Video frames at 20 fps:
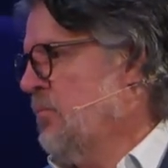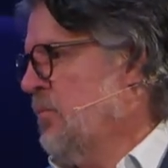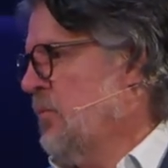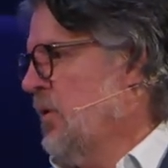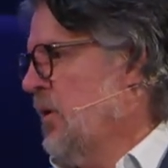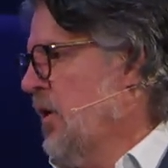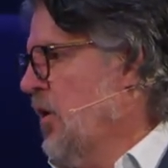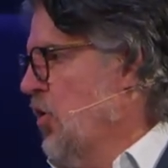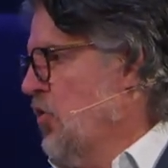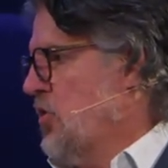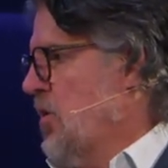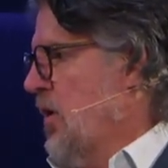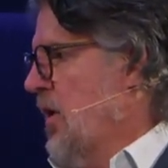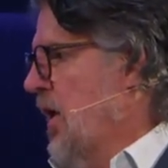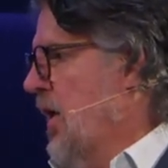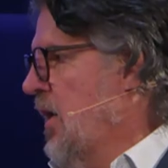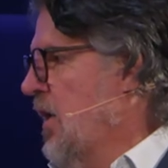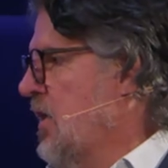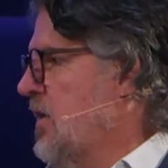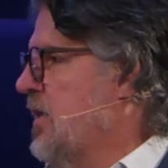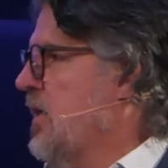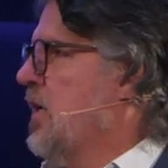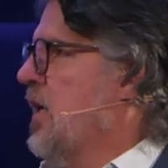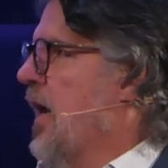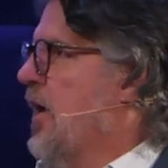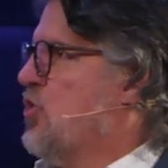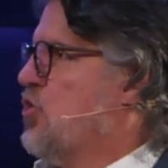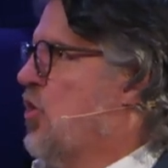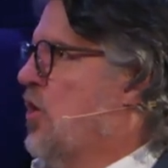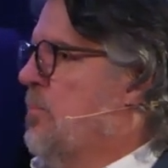here today in a
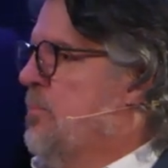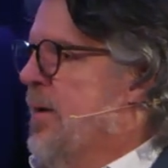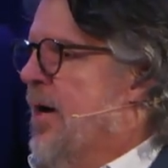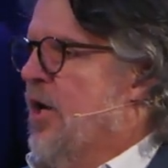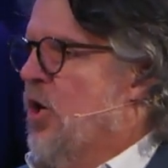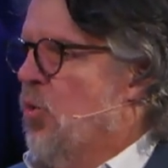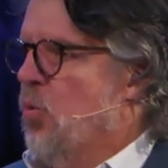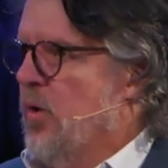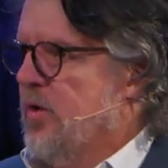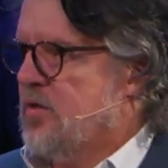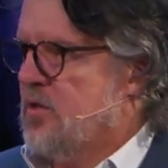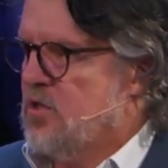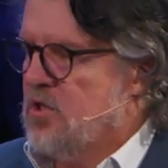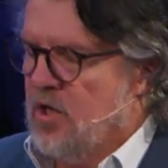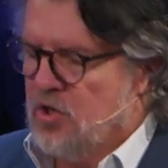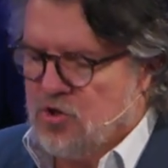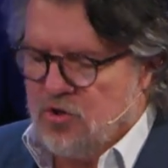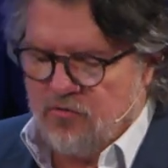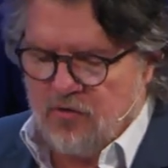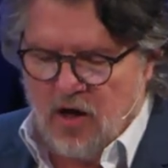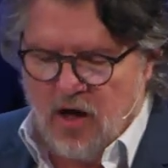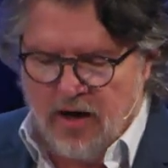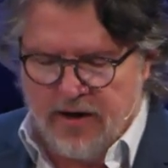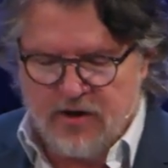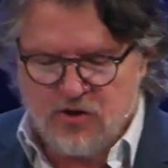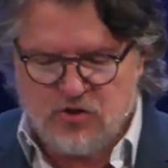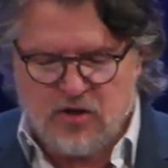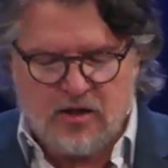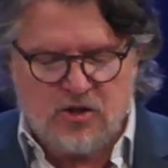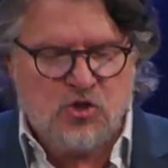theological manner what the touch of God
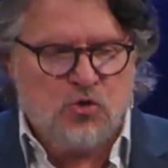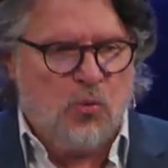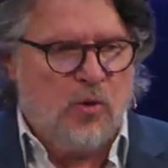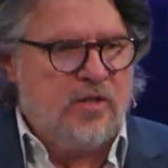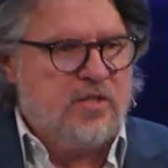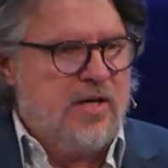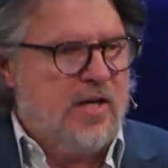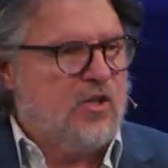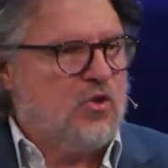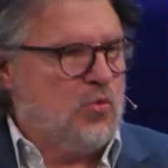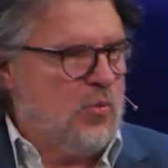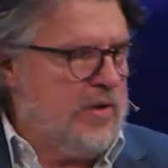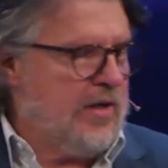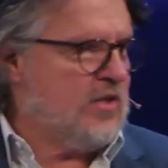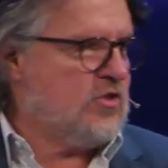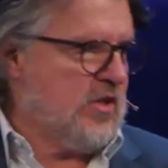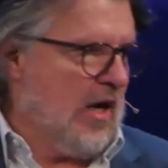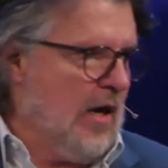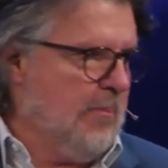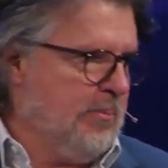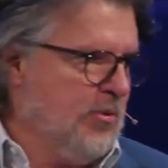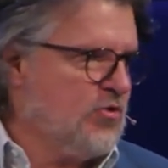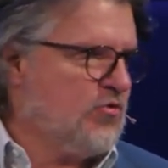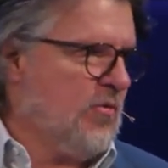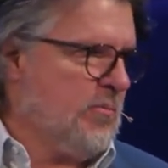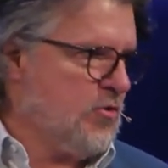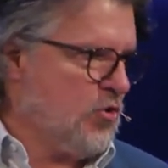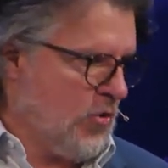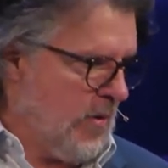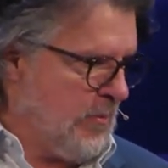is, I just want to take three examples
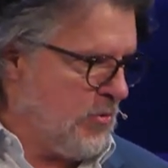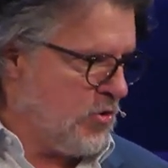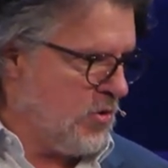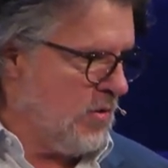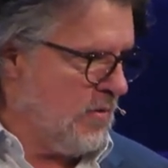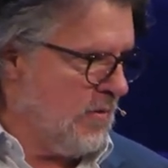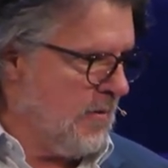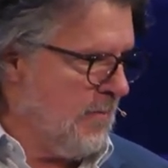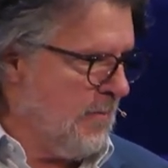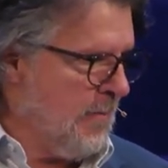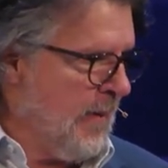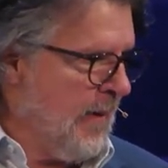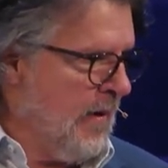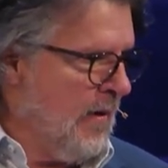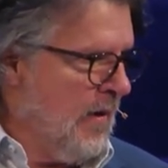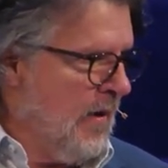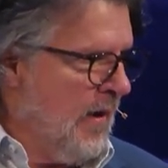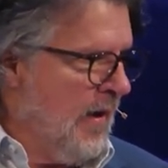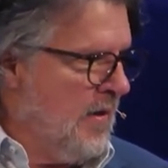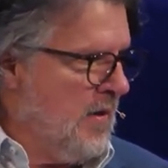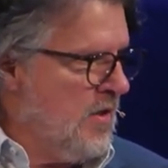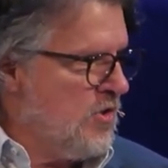from Scripture. And these